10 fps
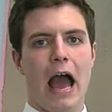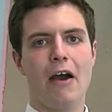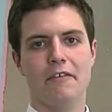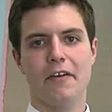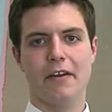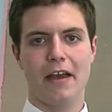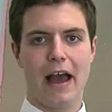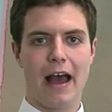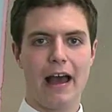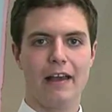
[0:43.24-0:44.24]
However,
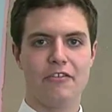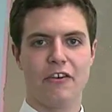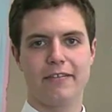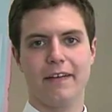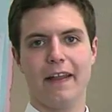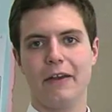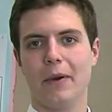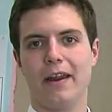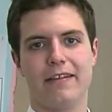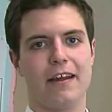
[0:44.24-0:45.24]
just a
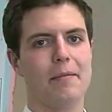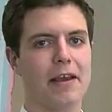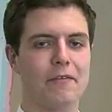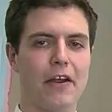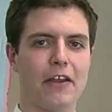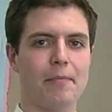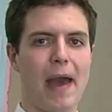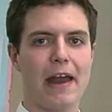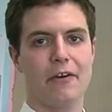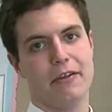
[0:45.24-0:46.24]
liquid isn't going to make a very good
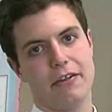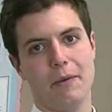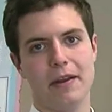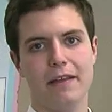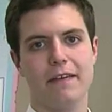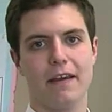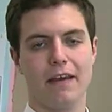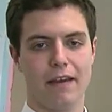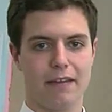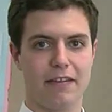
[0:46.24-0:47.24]
battery, so we need
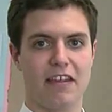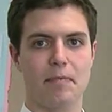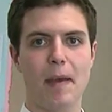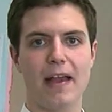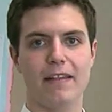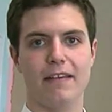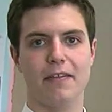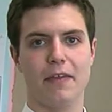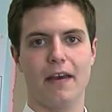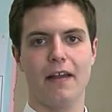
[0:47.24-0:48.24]
to suspend
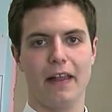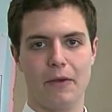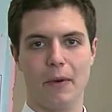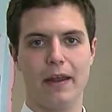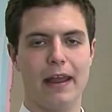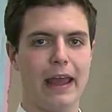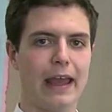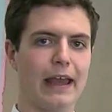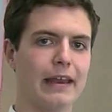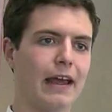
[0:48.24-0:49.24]
the liquid
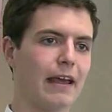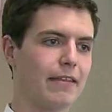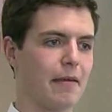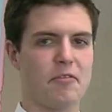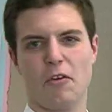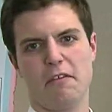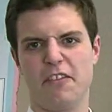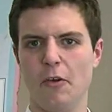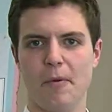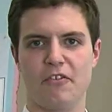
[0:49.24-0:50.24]
in some sort of
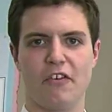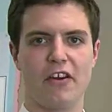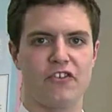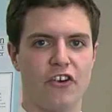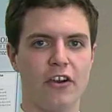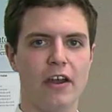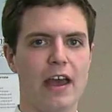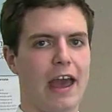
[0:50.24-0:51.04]
superstructure,